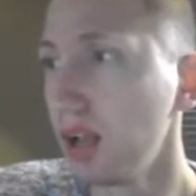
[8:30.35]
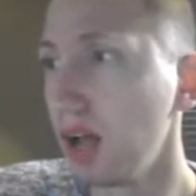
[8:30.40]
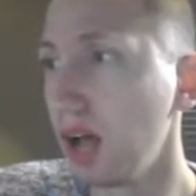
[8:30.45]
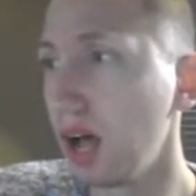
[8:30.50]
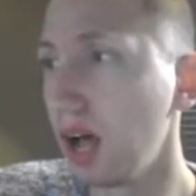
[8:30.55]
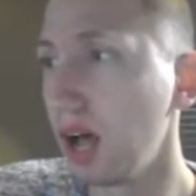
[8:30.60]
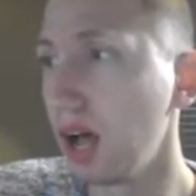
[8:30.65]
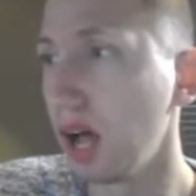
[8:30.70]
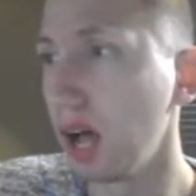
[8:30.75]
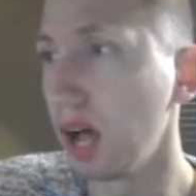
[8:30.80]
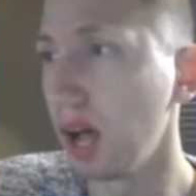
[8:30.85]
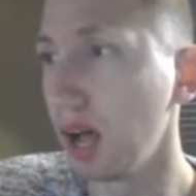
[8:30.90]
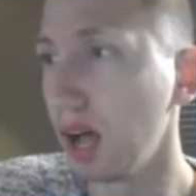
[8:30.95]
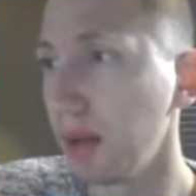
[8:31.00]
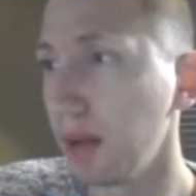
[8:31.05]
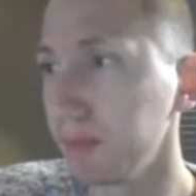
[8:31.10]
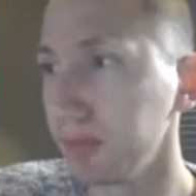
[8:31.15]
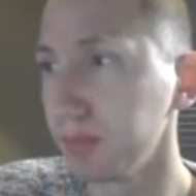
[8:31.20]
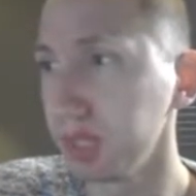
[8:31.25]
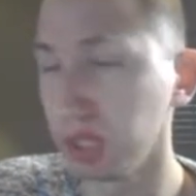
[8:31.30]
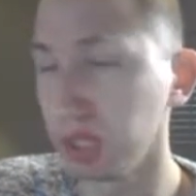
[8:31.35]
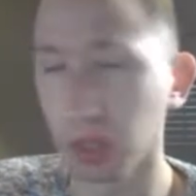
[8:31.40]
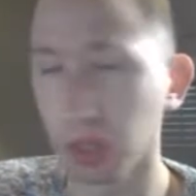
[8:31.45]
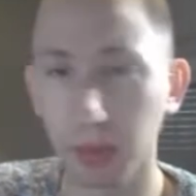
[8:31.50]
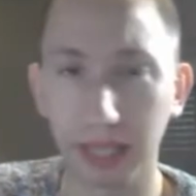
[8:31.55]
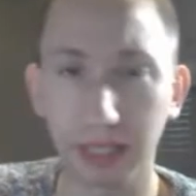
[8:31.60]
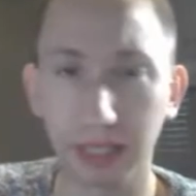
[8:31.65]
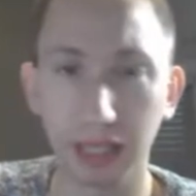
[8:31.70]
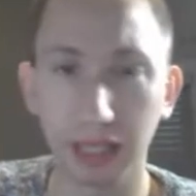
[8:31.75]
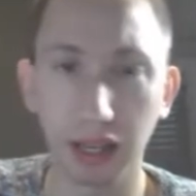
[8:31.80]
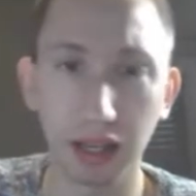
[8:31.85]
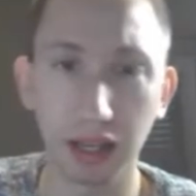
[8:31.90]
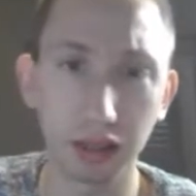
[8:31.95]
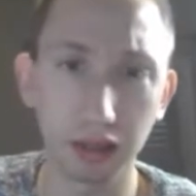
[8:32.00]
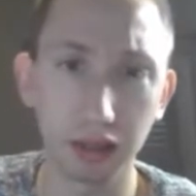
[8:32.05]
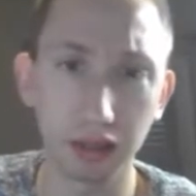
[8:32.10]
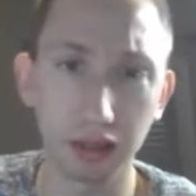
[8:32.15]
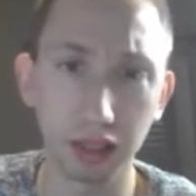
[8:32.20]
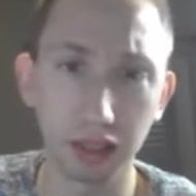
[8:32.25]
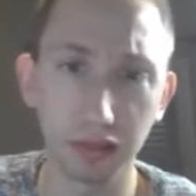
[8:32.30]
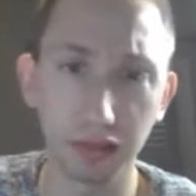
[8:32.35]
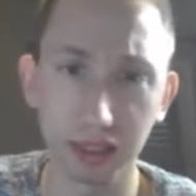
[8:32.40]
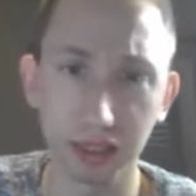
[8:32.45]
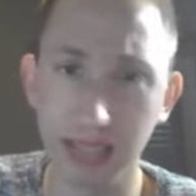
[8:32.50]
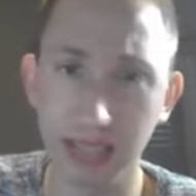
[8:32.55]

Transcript: That for